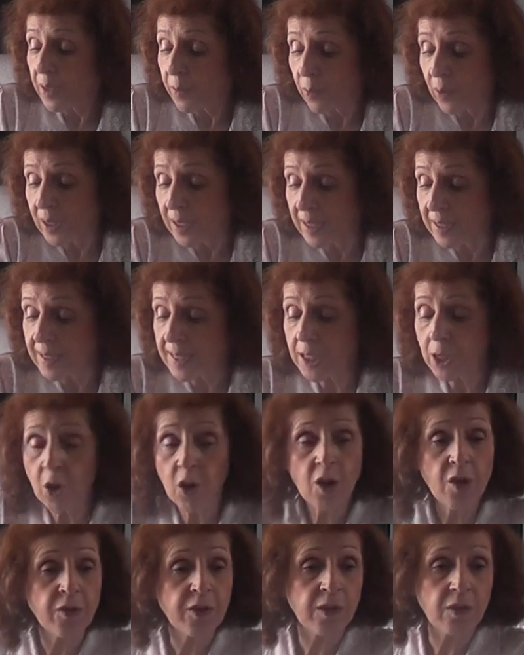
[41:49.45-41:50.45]
When he did
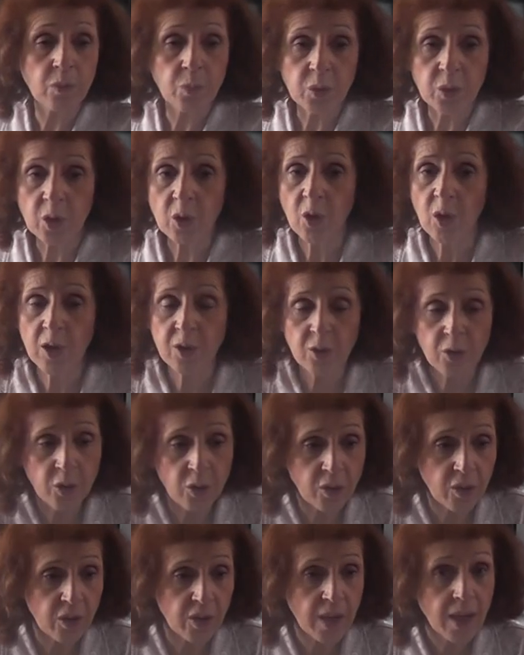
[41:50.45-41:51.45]
all of his work on
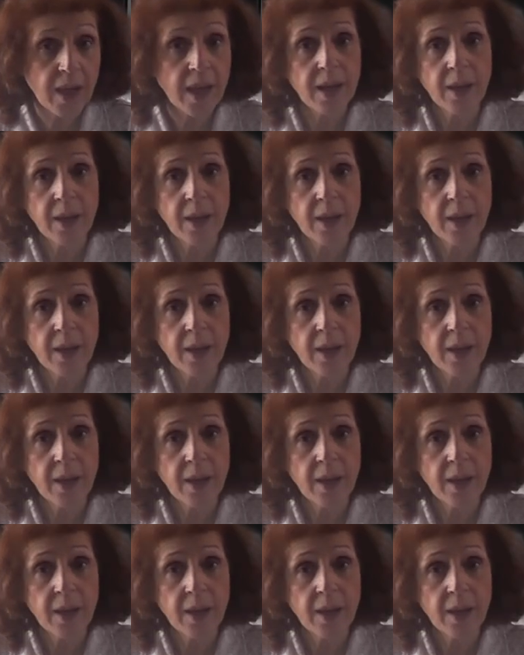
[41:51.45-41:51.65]
earth,